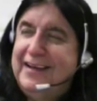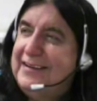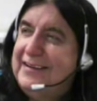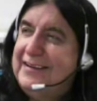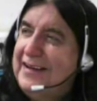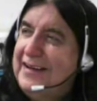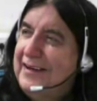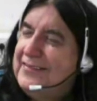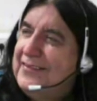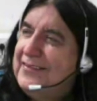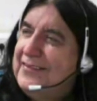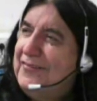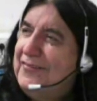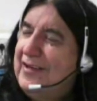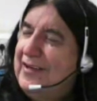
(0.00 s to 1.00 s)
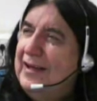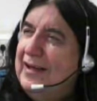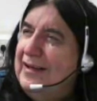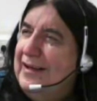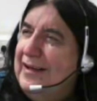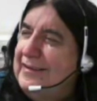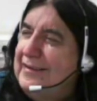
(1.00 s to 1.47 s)
kinds of
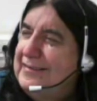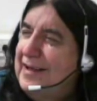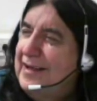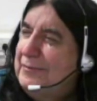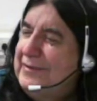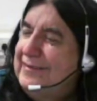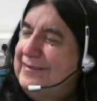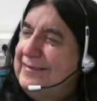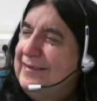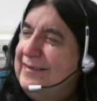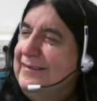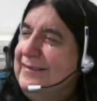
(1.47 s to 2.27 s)
examples